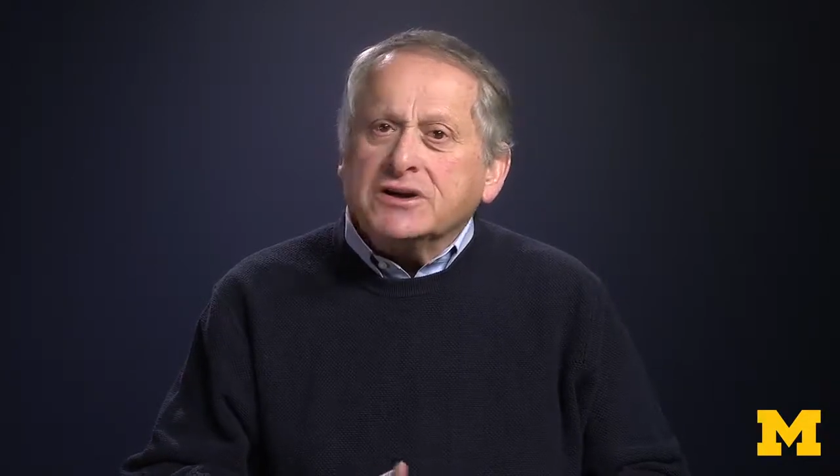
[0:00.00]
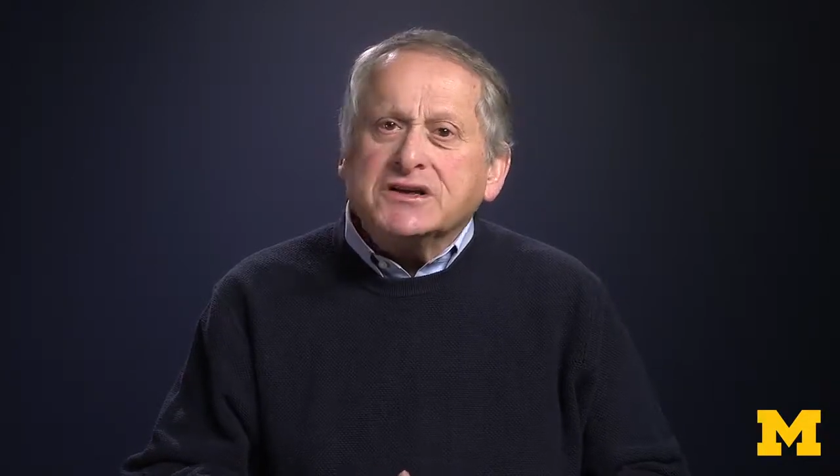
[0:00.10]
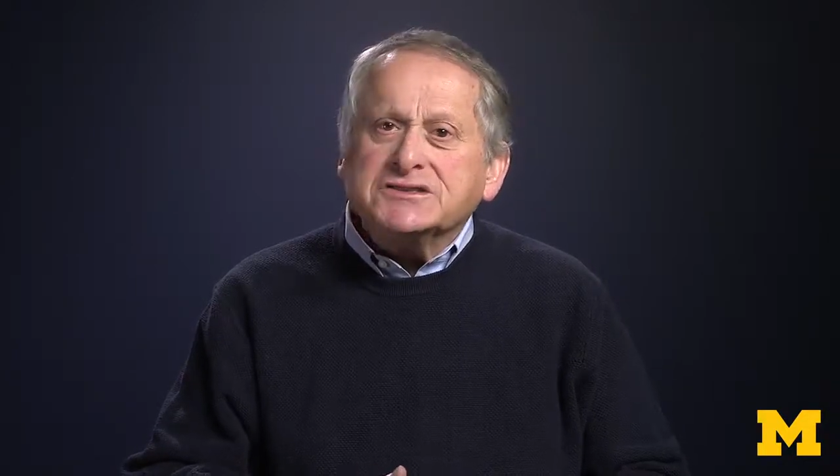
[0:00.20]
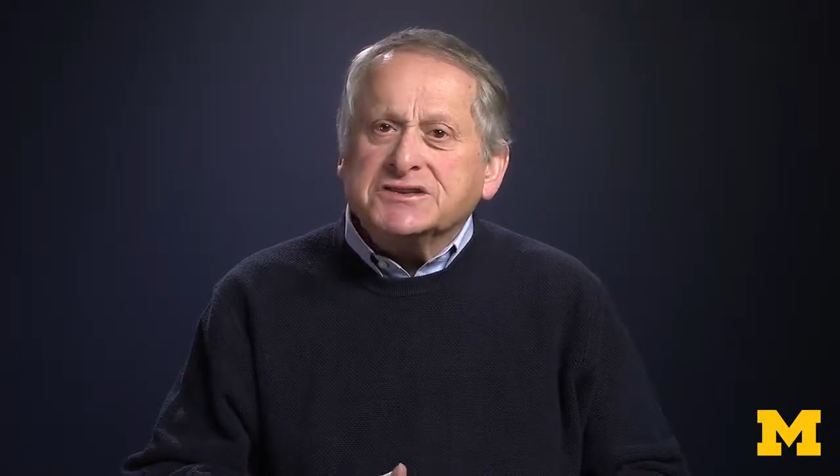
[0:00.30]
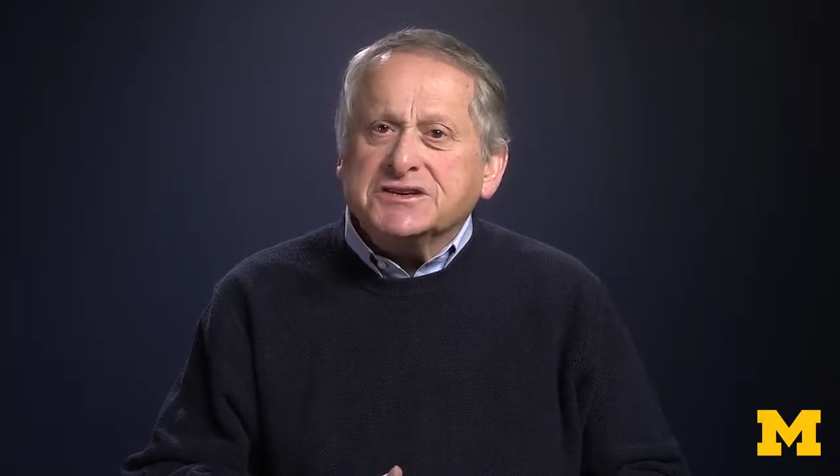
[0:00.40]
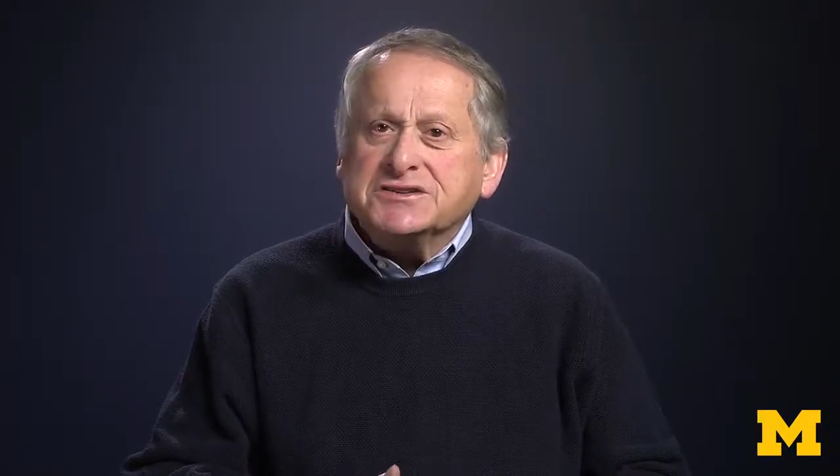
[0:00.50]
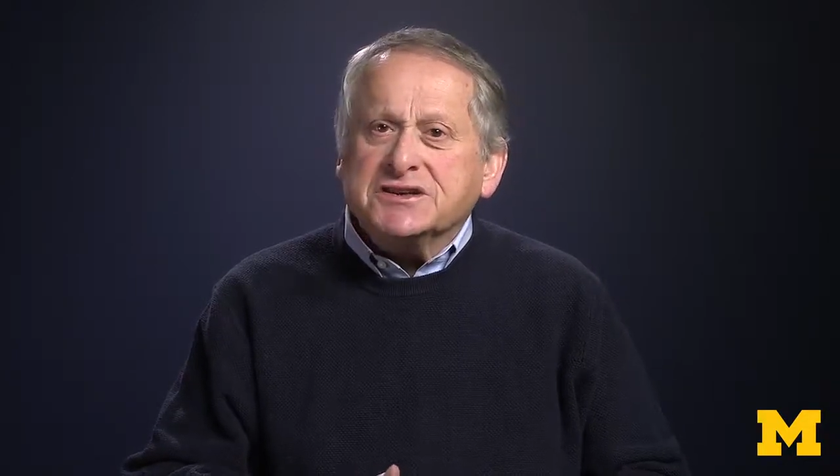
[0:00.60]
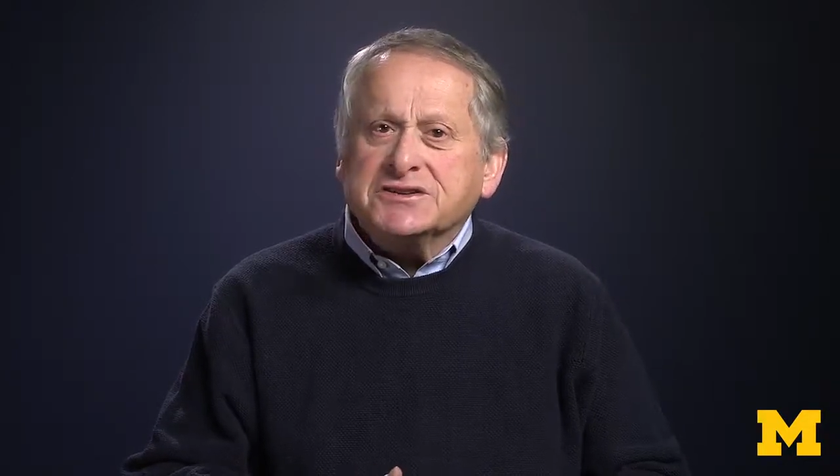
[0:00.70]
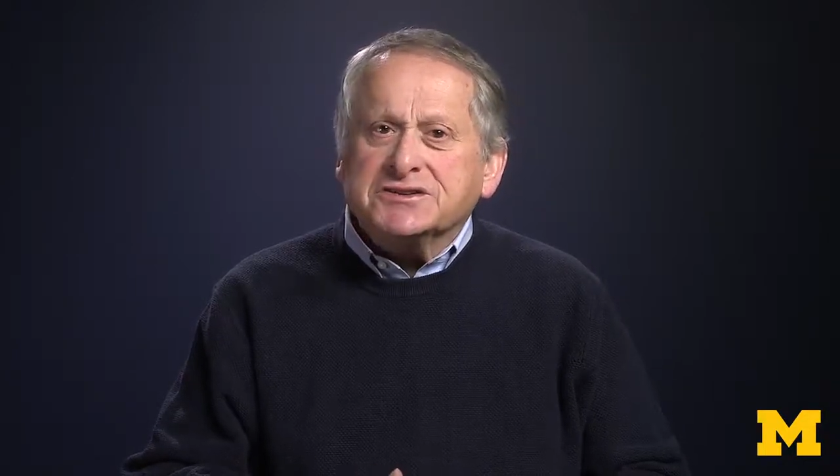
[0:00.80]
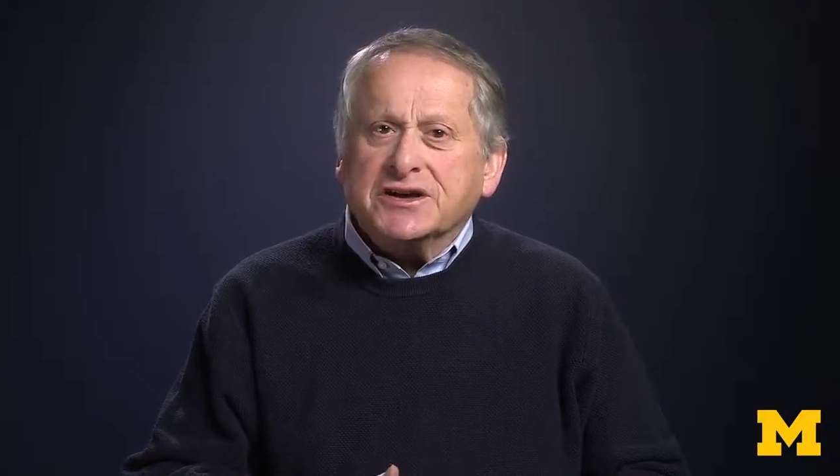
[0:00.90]

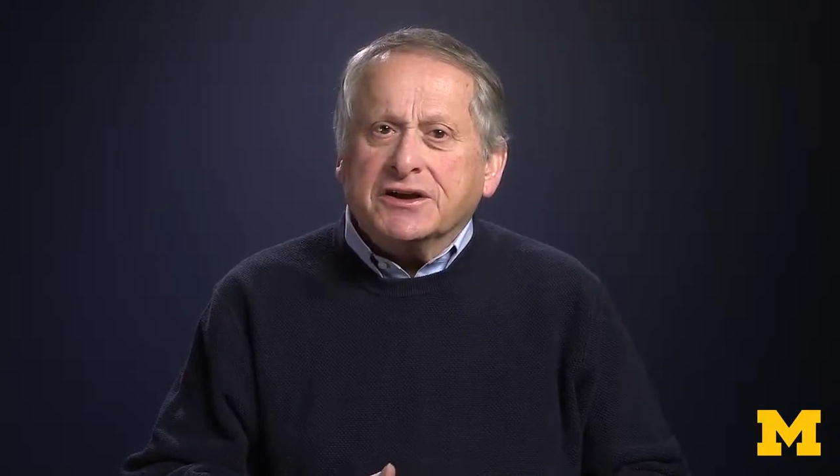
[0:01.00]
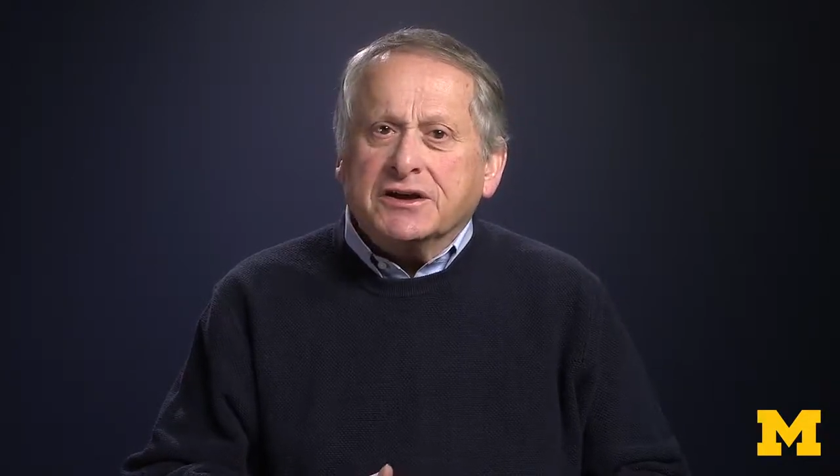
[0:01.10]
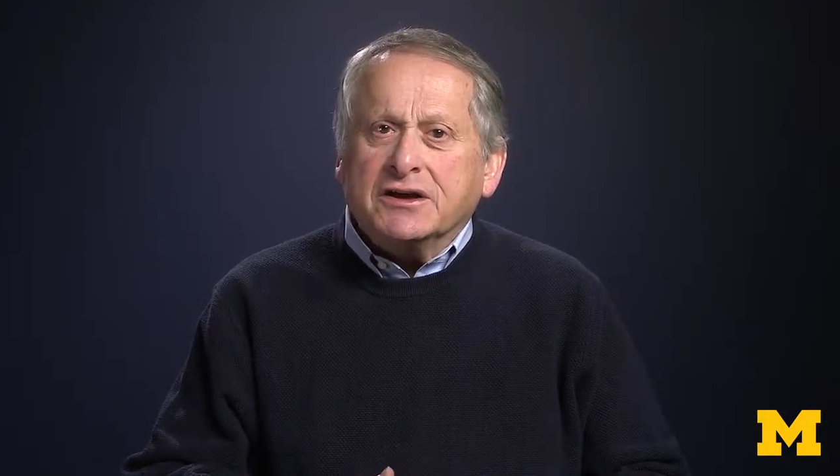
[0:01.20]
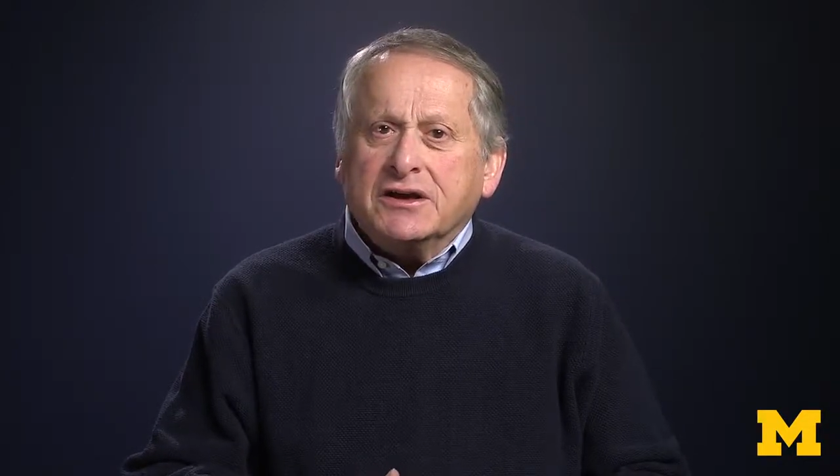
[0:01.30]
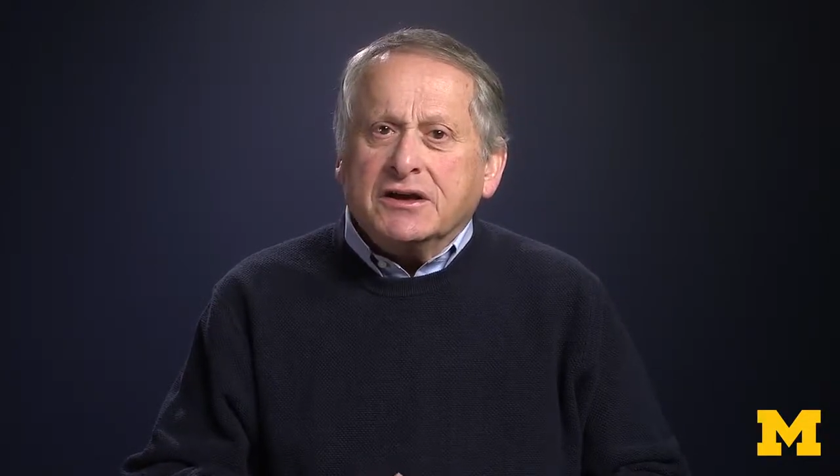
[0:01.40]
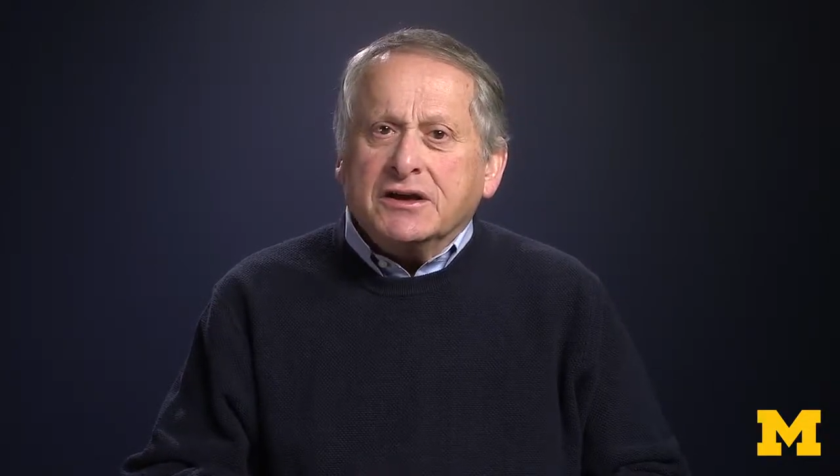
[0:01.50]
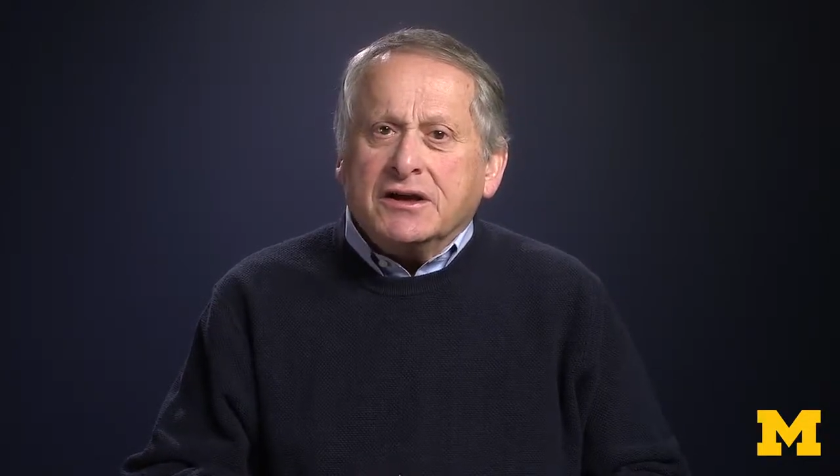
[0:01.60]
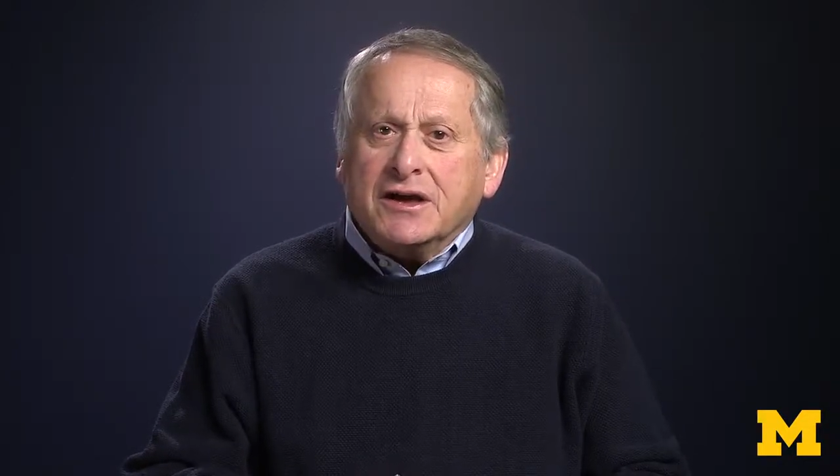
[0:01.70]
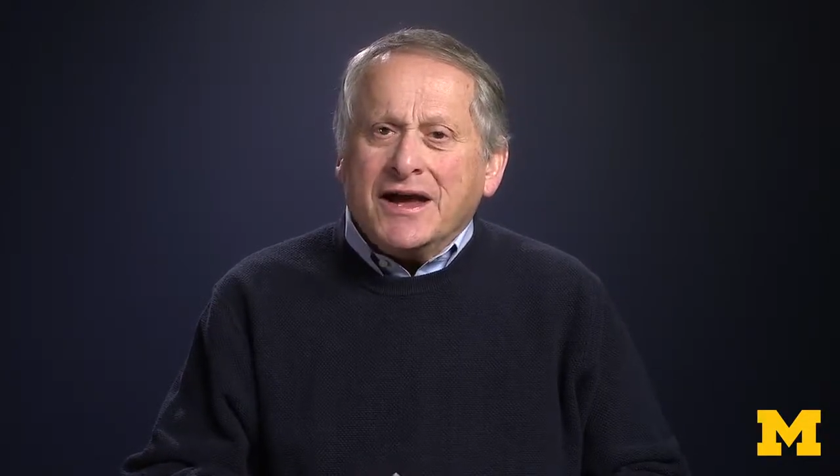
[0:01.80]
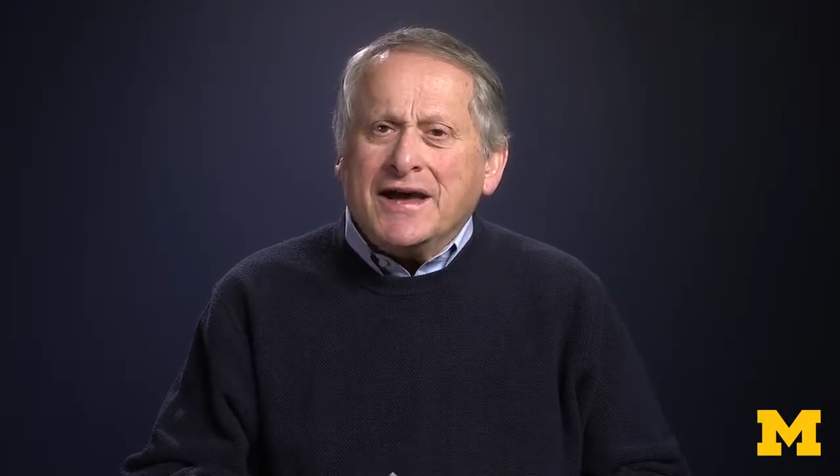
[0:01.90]
consistency,
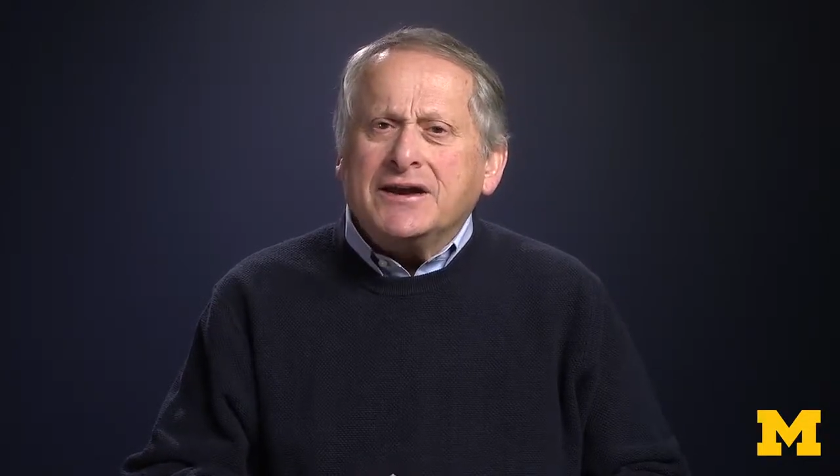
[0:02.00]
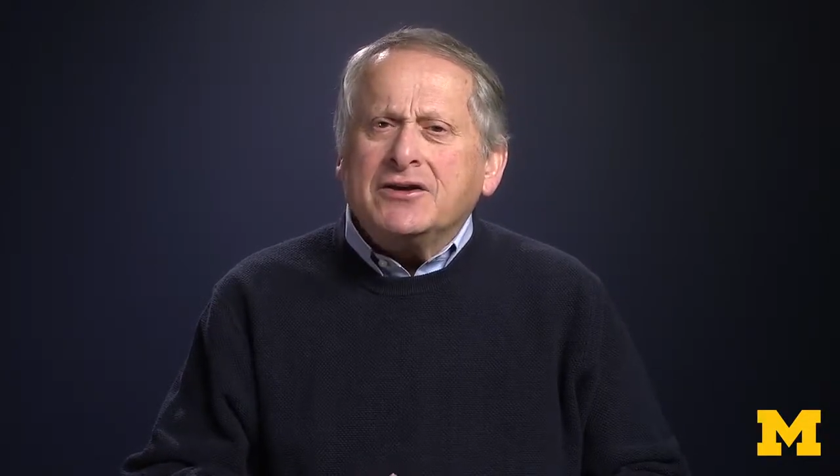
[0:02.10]
and